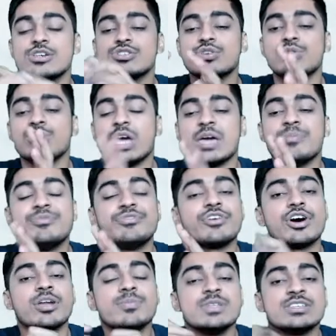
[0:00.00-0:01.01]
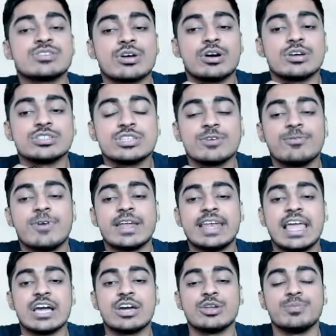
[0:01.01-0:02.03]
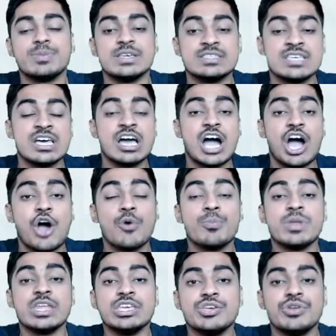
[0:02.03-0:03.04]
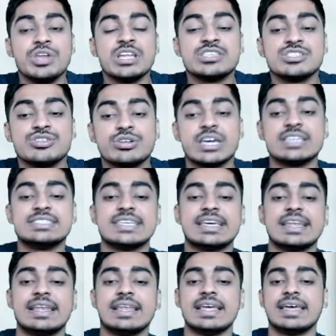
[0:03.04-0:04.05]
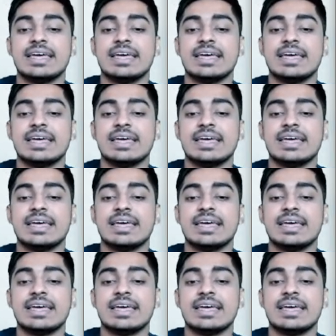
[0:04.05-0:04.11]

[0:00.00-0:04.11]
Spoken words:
So to absorb this cost of 1 lakh rupees, how many units should I sell?